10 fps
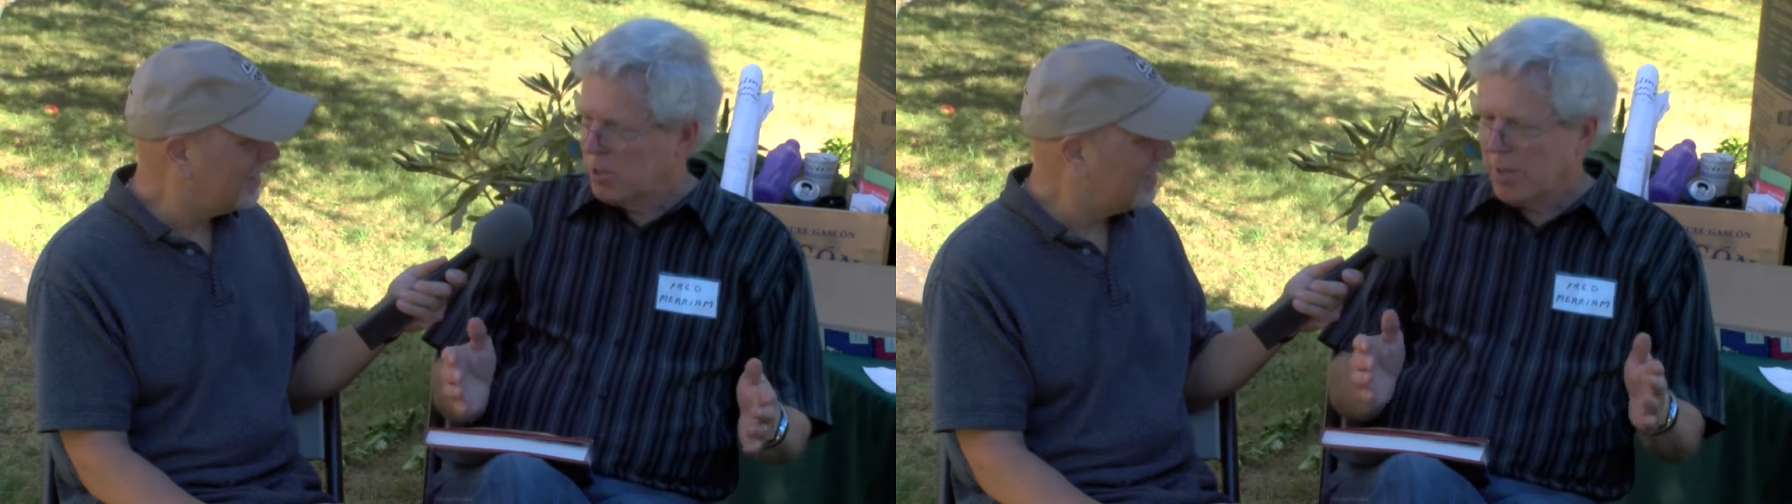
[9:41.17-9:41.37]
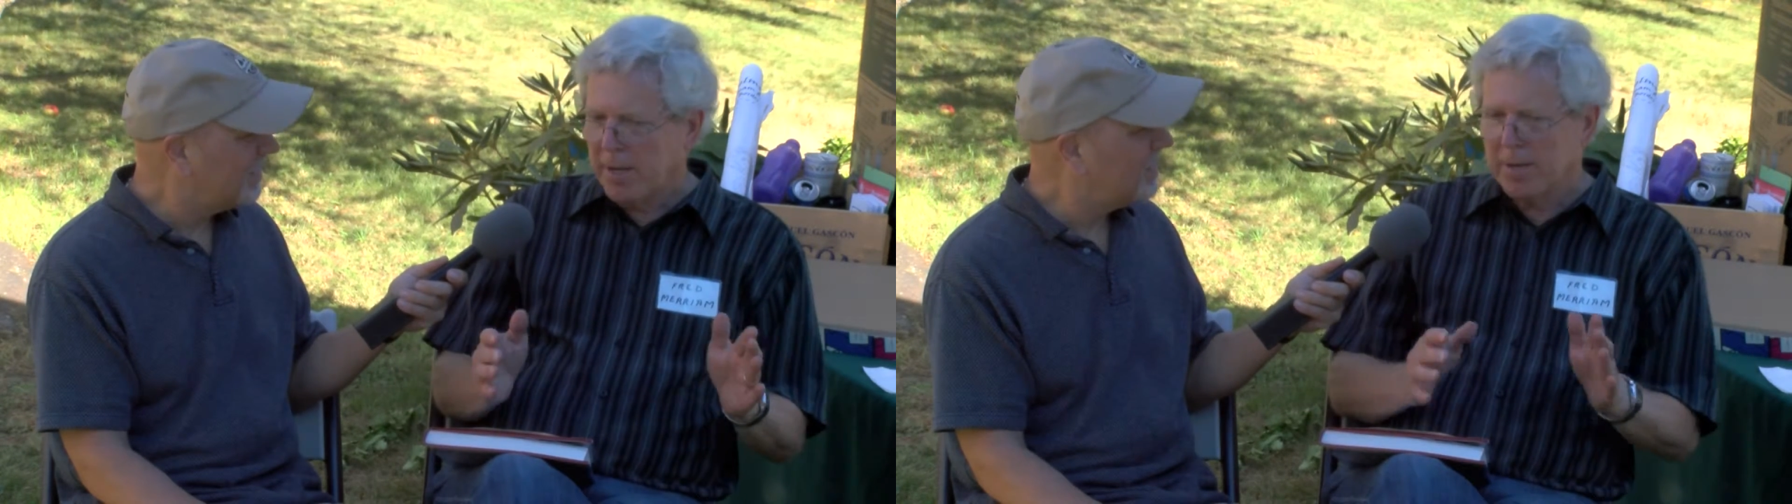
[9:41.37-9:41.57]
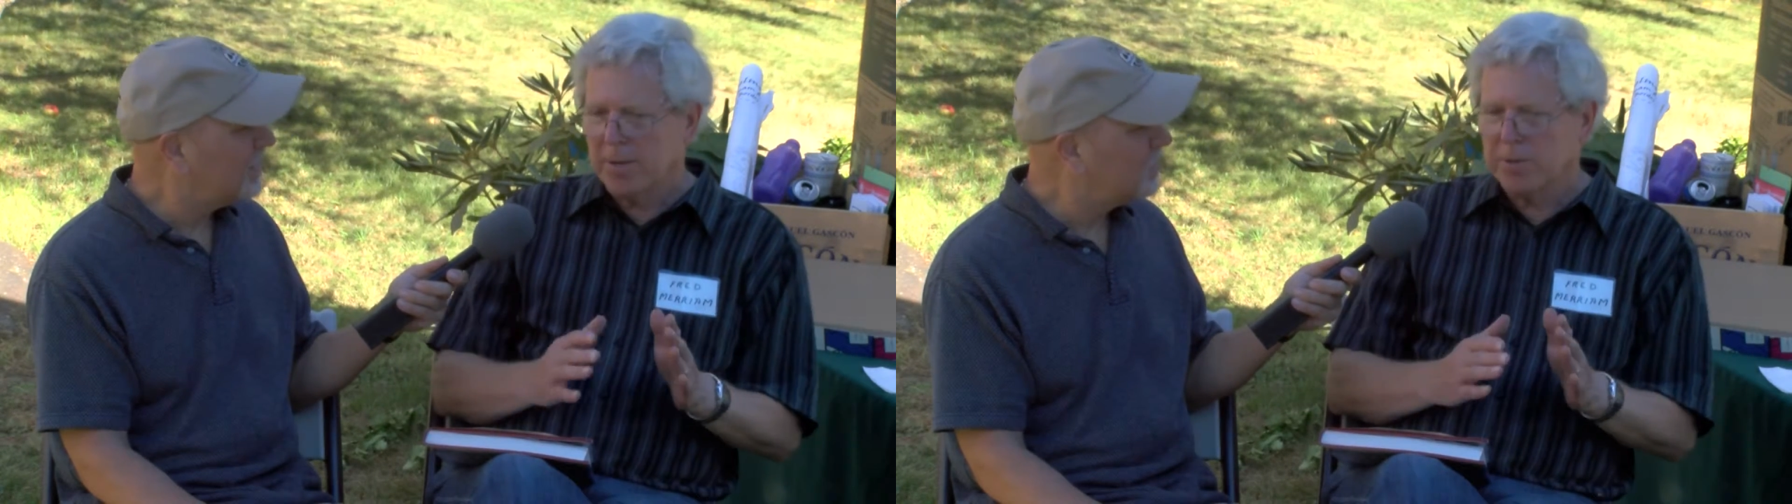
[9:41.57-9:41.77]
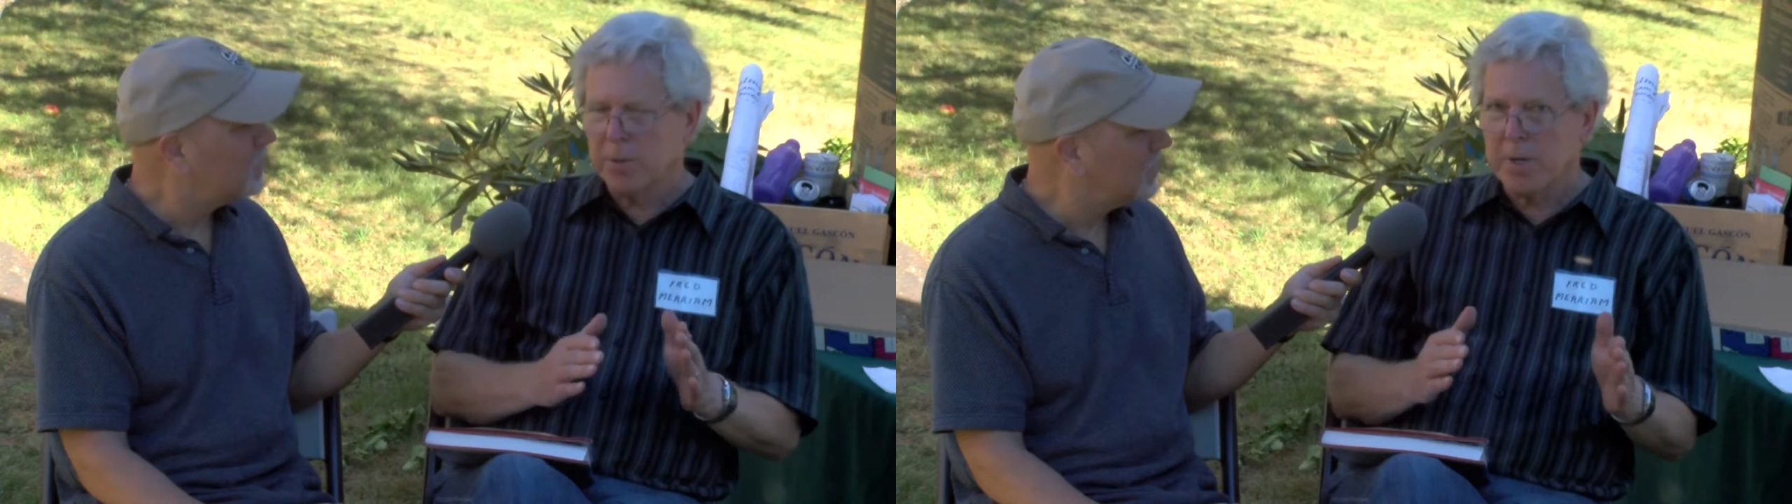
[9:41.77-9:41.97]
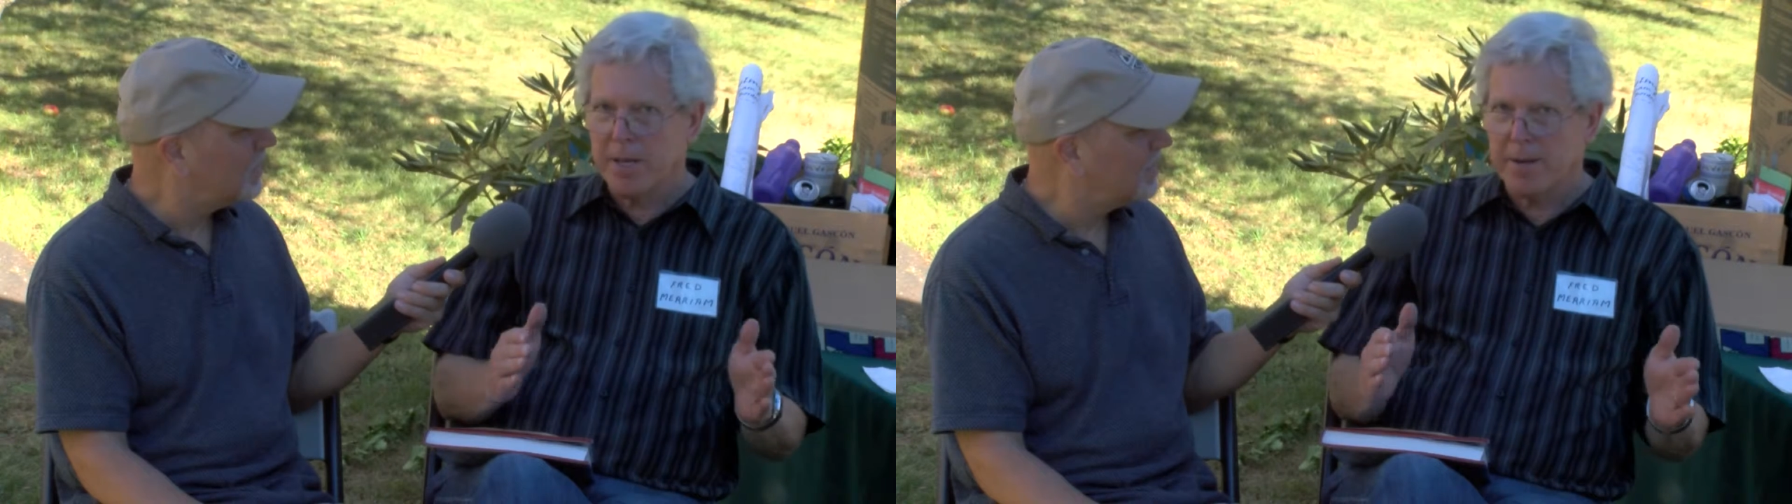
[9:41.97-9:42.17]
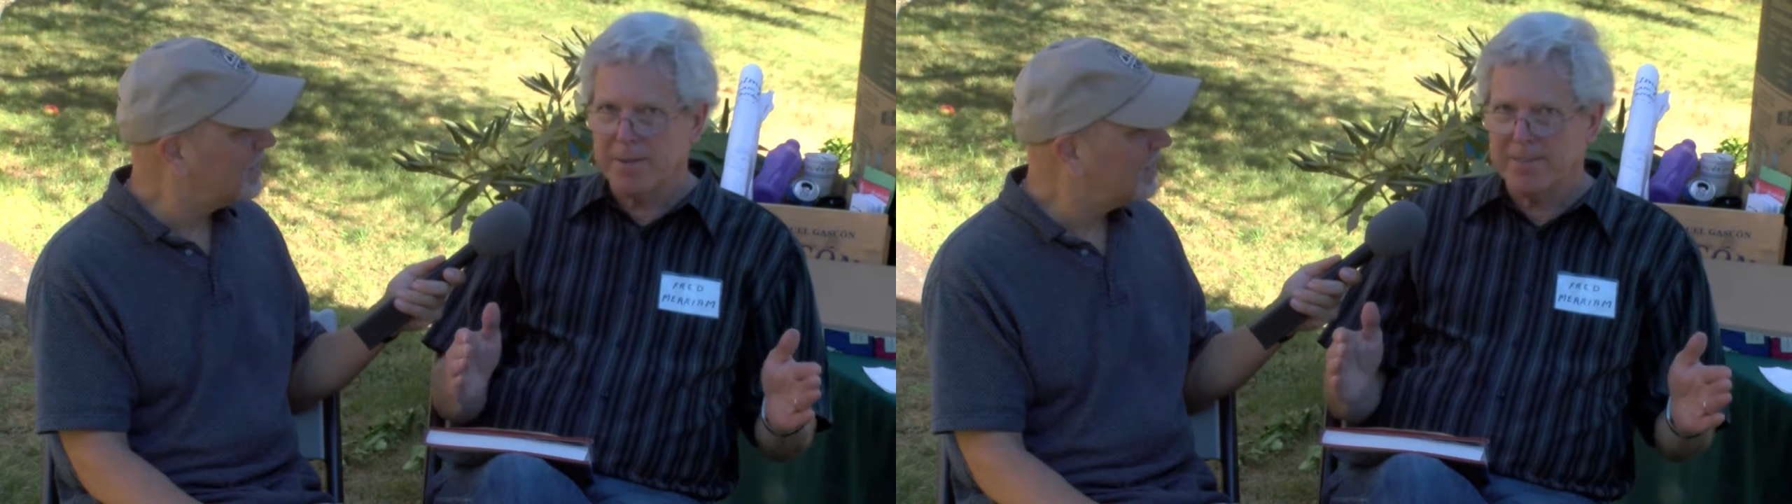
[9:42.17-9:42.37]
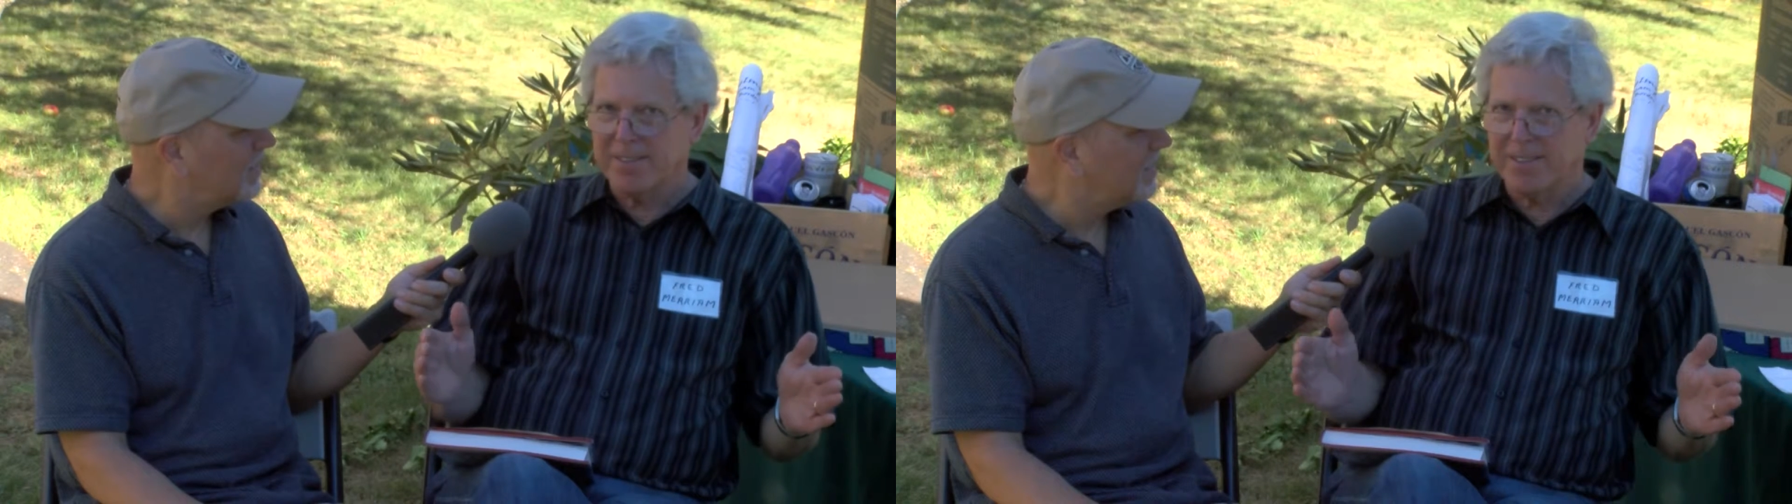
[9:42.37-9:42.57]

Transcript: So I had to go through and edit